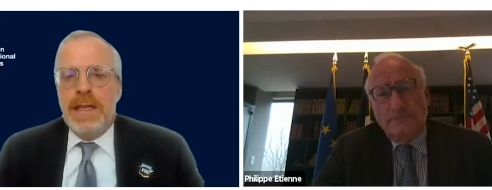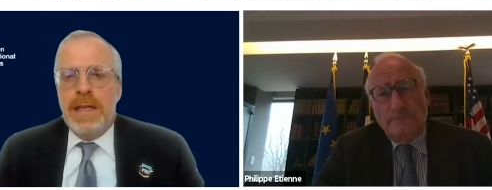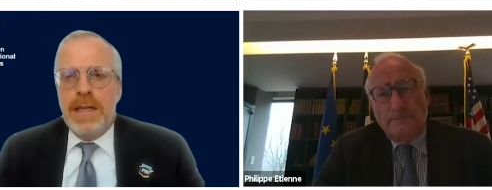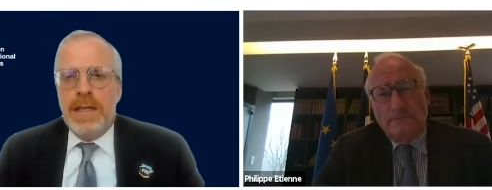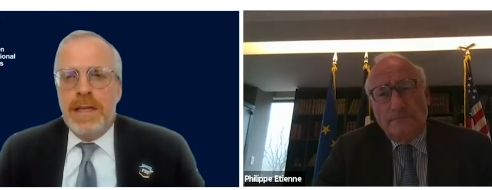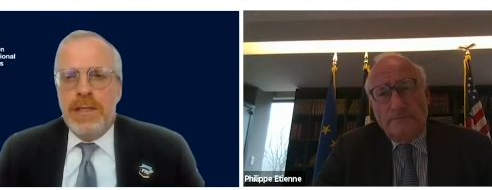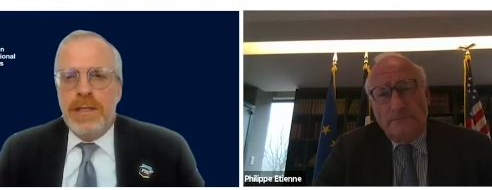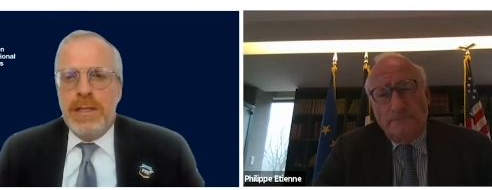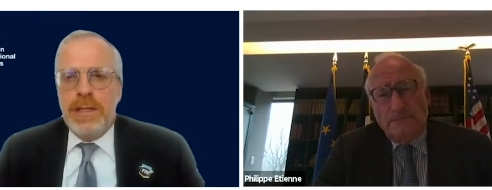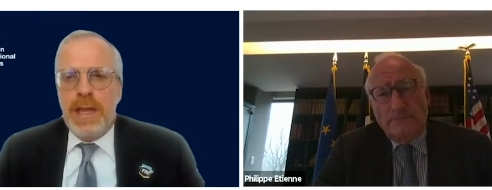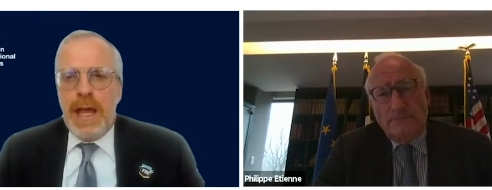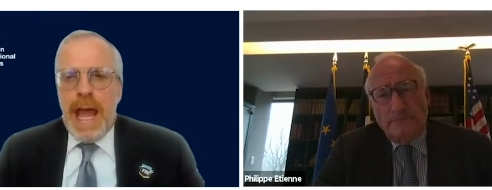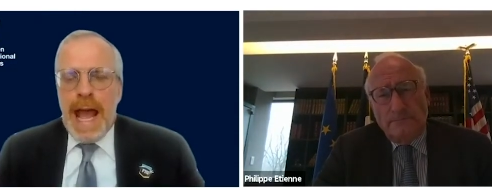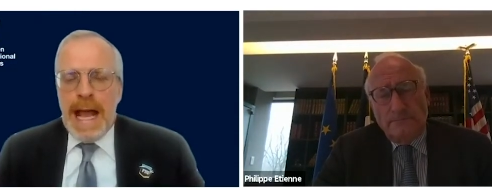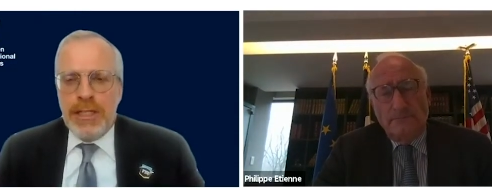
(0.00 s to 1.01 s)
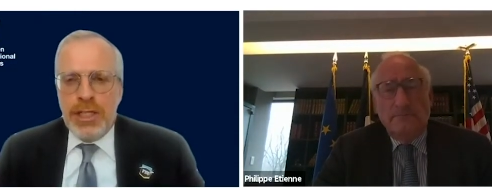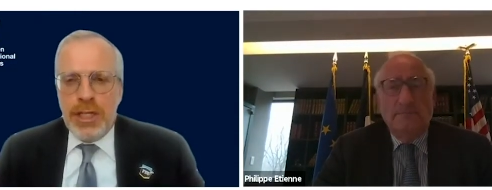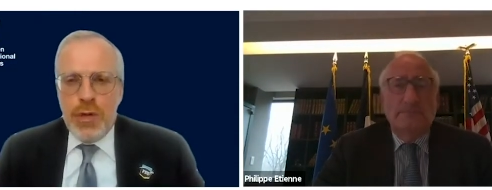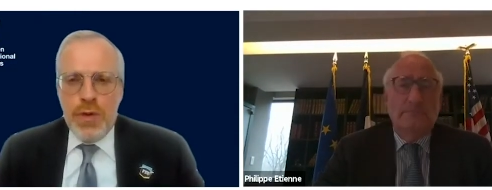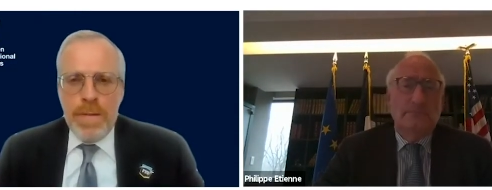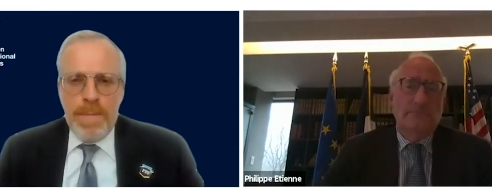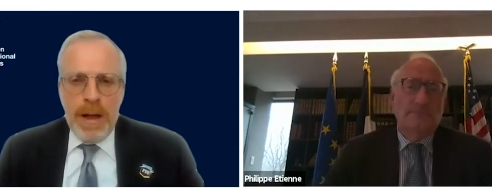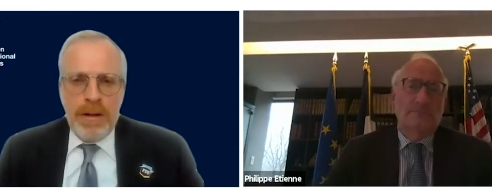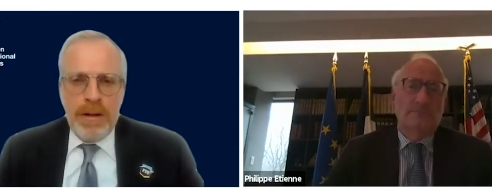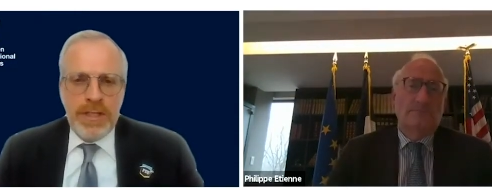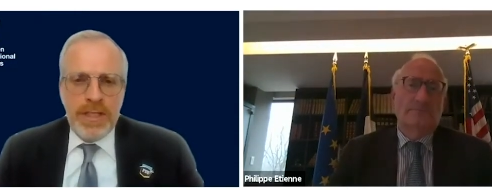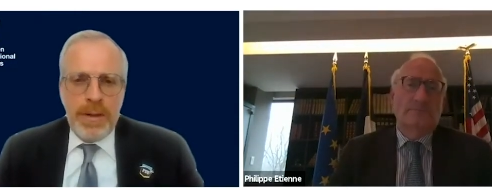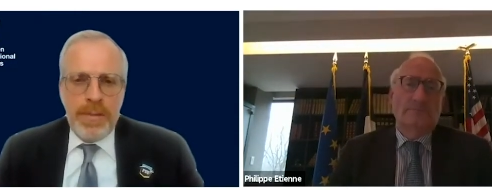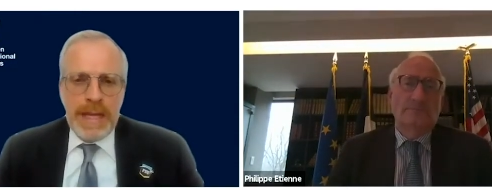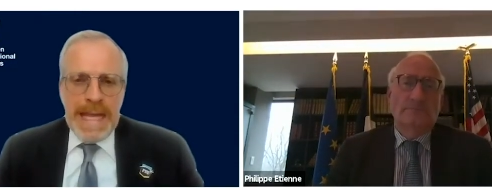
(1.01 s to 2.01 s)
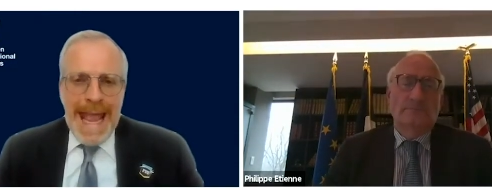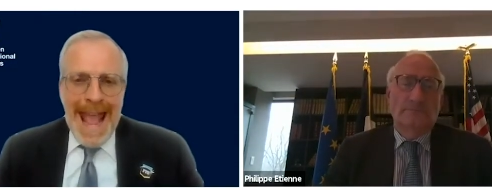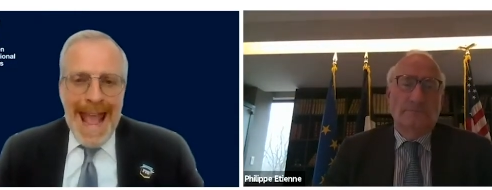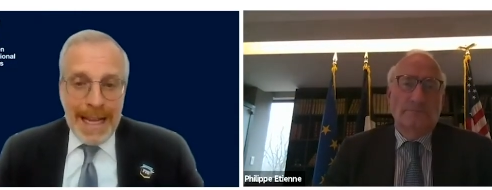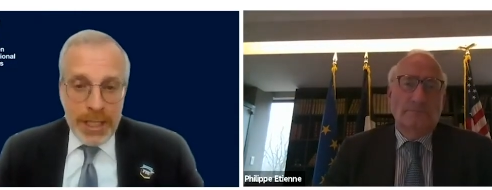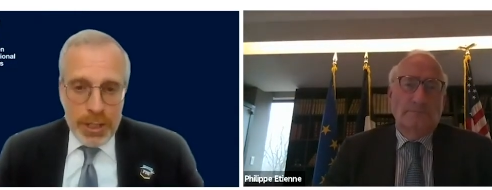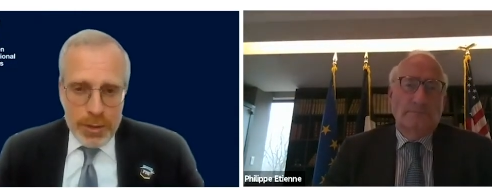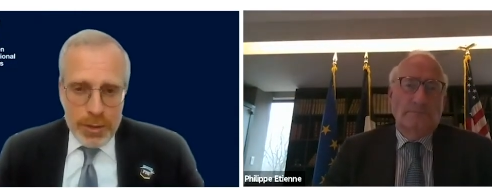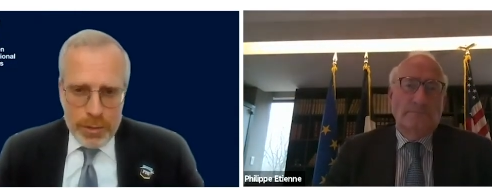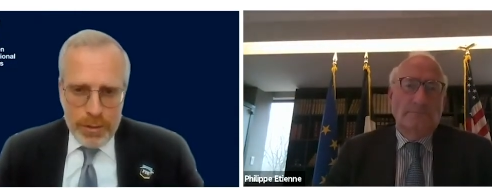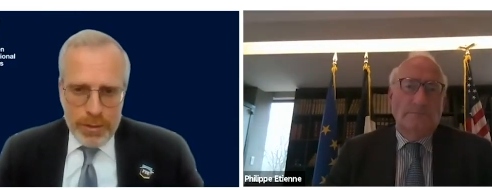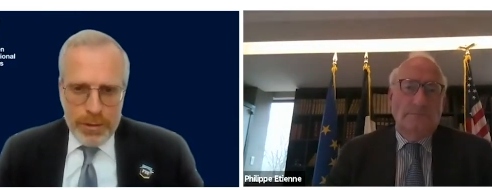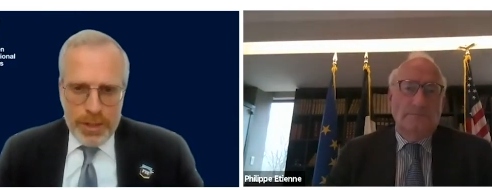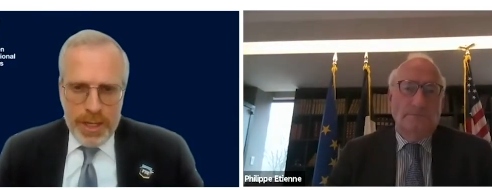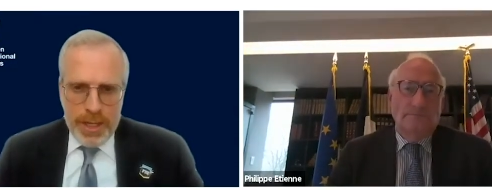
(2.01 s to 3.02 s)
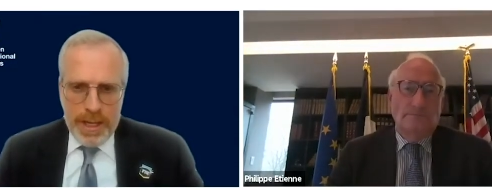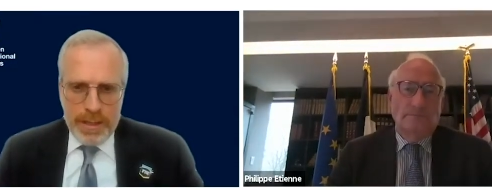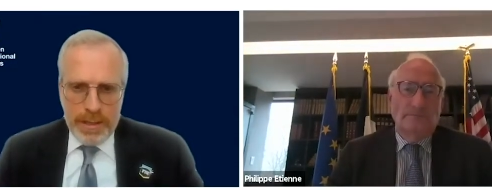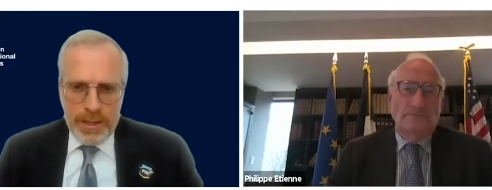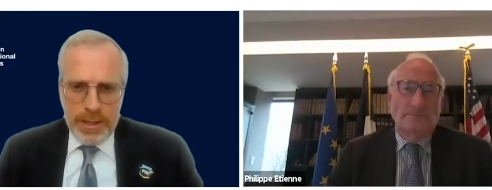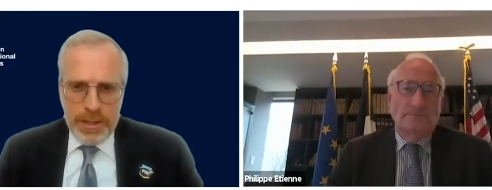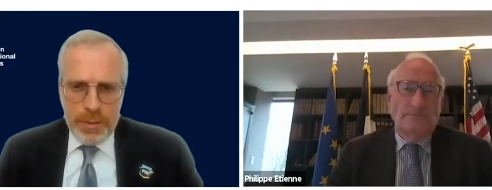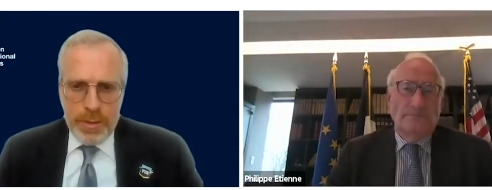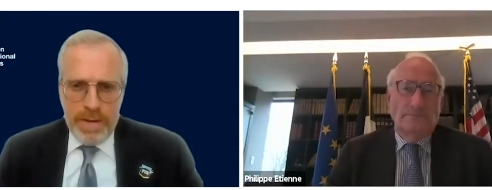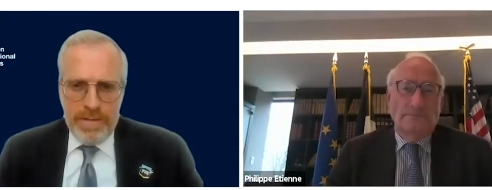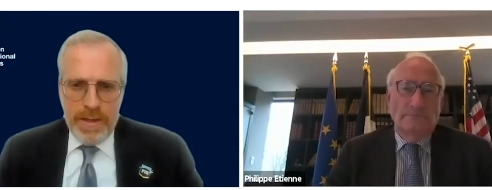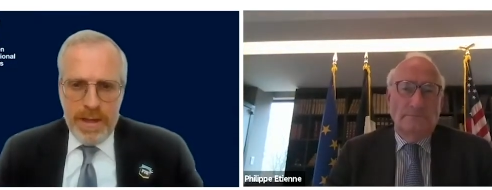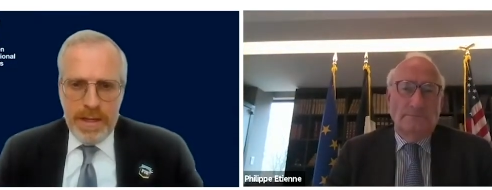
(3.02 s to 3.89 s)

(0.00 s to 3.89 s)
Speaker 1: to ask you about some of the external challenges we